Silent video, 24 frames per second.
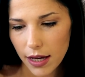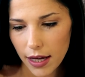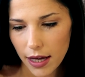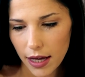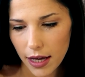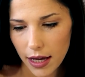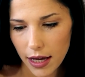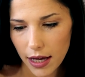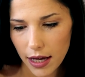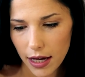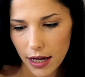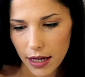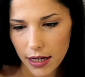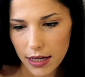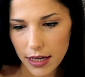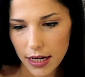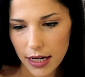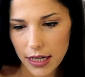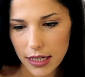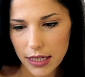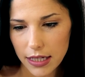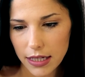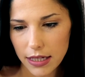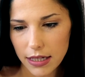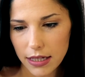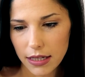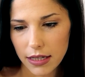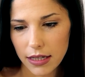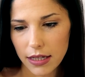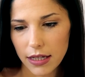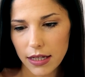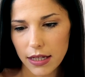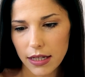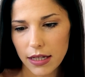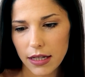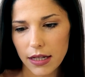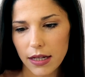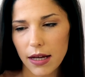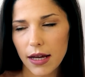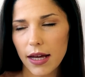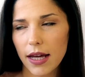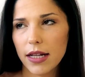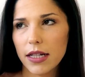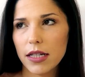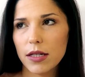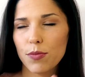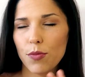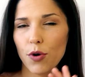and
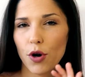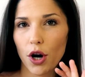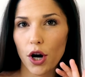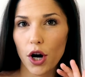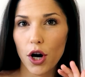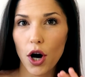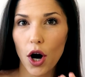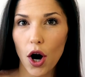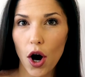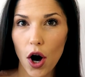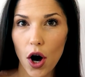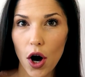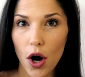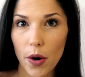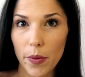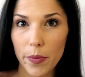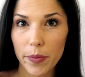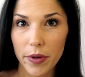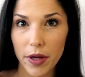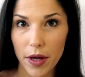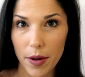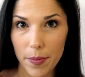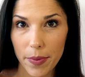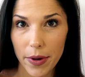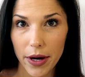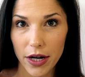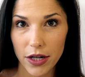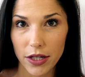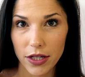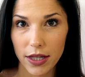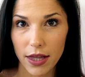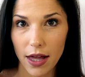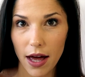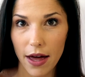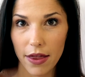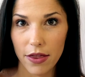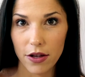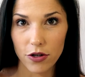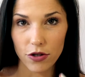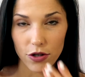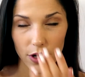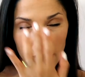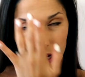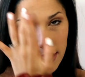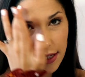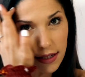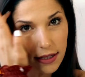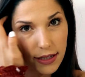it's more calm compared to the other
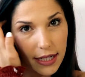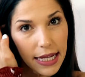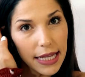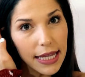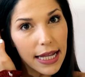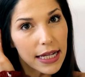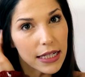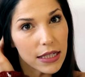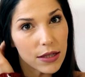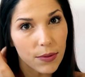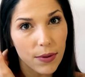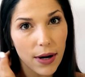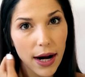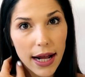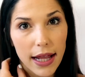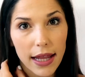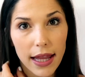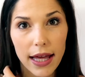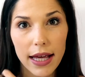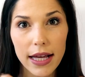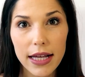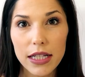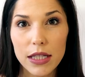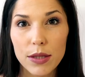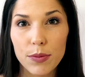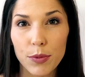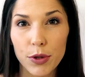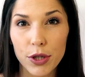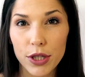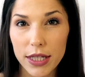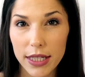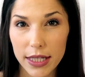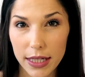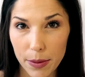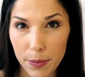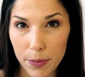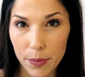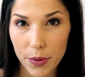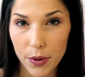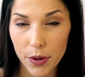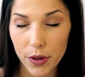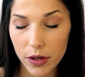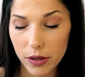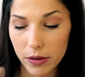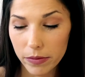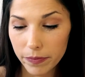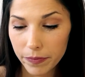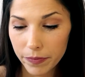dresses, and that's what I like. It's more
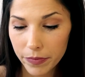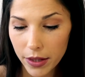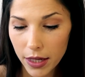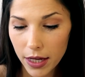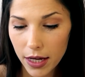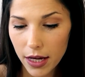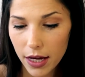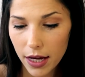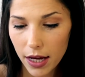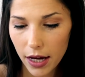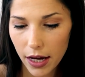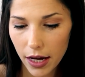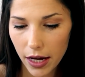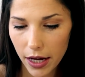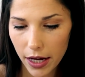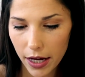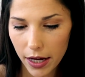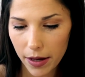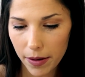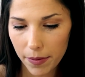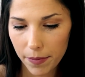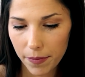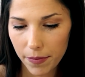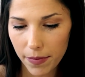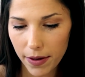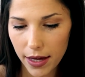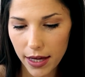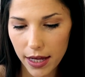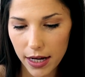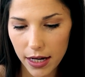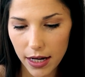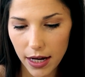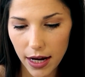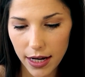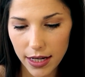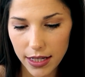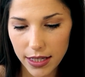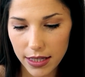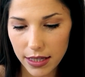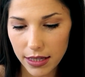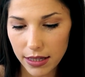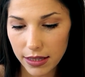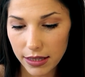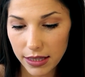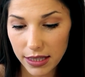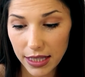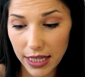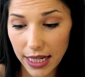simple, and I
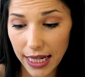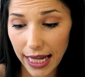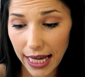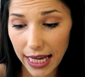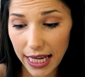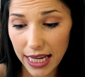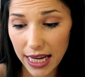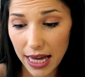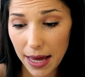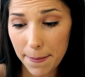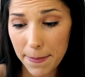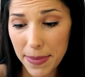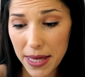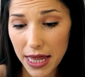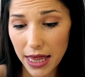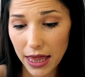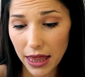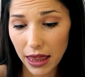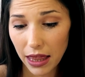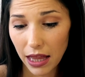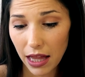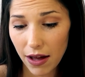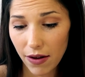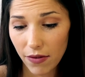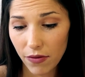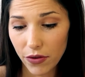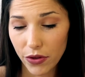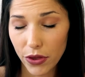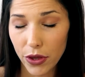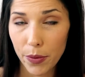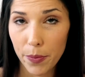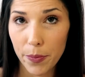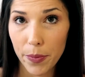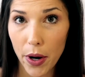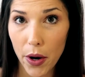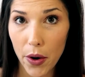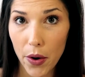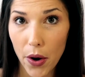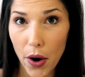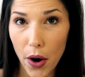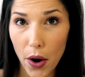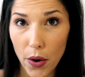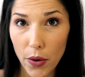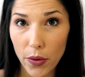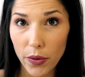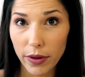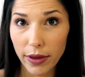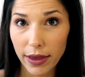am in love with the
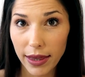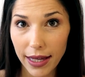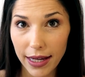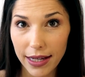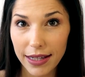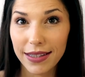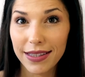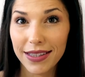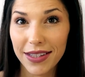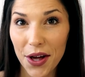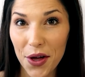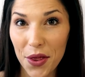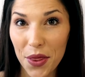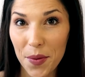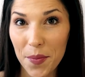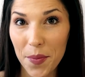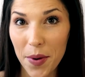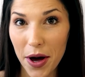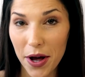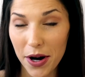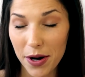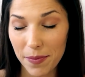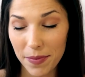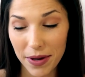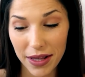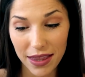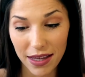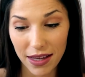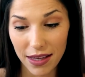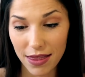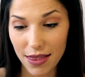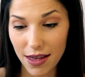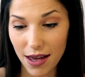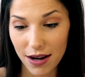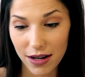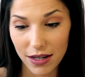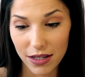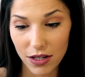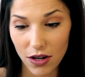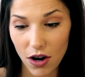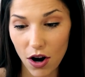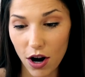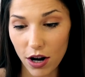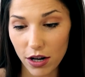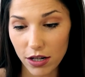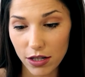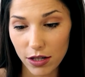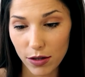boho lace on the bottom. I think that is
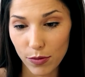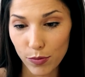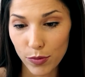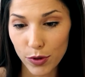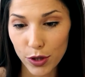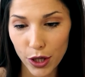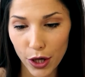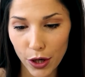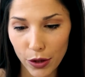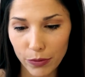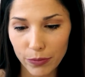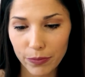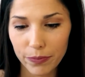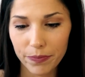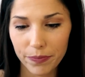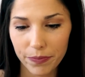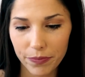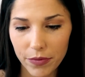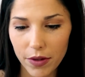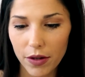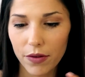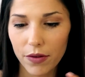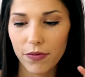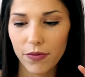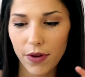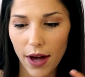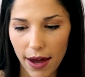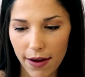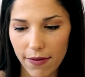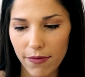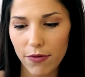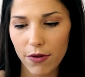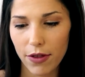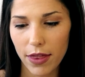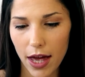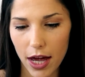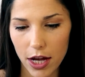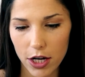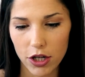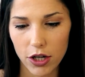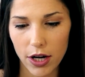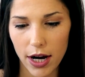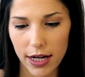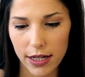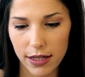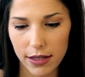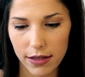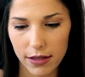awesome, so 5 for that
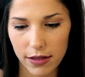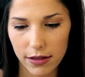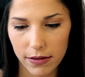dress.